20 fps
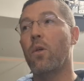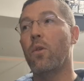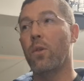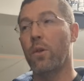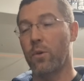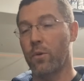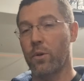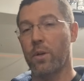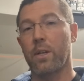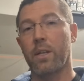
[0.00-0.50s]

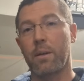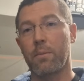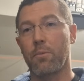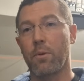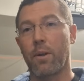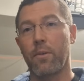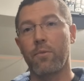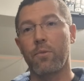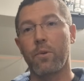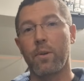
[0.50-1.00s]
then you're gonna get
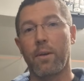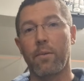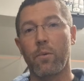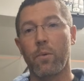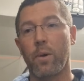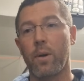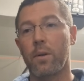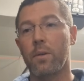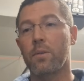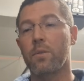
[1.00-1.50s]
brake fluid
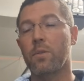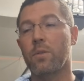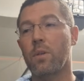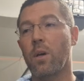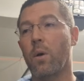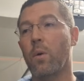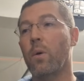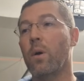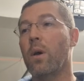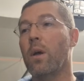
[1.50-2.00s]
everywhere.
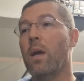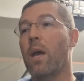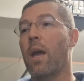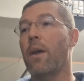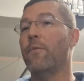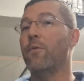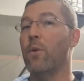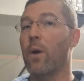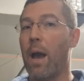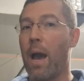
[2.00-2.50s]
So
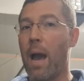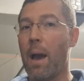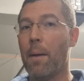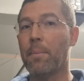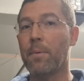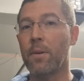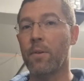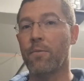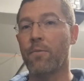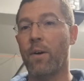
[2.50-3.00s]
if you
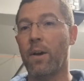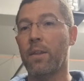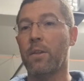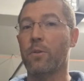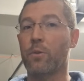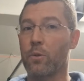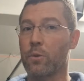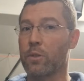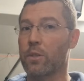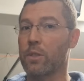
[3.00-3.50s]
happen to find
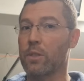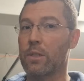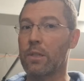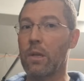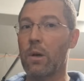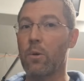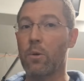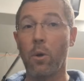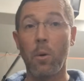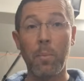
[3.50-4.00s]
that yours is
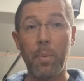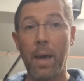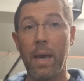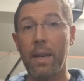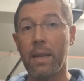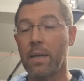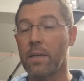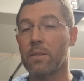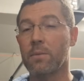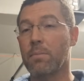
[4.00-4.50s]
low, don't
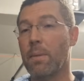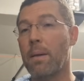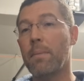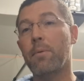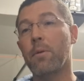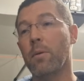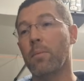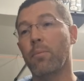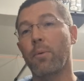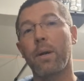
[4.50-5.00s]
panic, because maybe
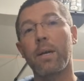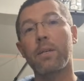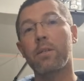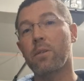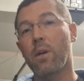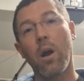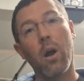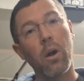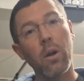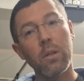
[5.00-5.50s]
your brakes
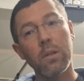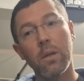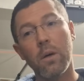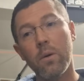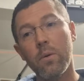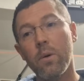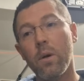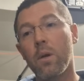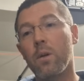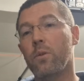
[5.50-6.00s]
are
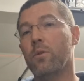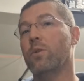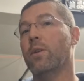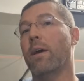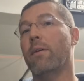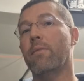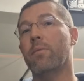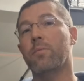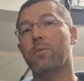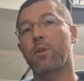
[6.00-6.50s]
low. You should
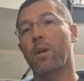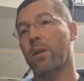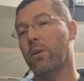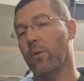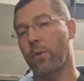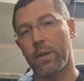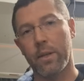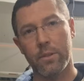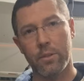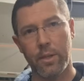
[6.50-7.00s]
have them checked,
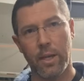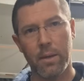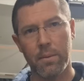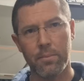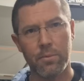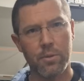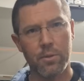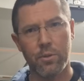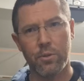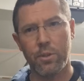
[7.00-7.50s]
or again,
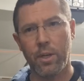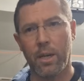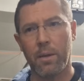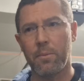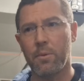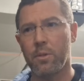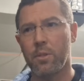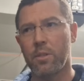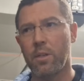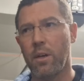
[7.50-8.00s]
check
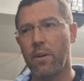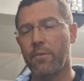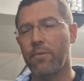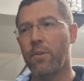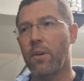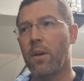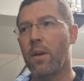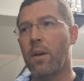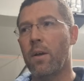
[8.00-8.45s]
them yourself.